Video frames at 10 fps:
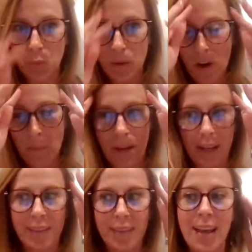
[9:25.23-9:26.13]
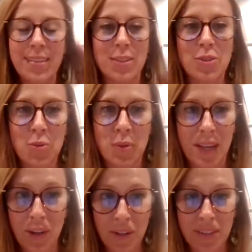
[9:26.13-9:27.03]
we've all been in less than 2
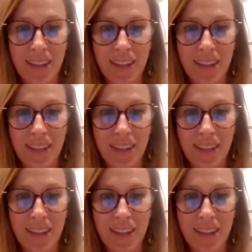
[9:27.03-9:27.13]
years.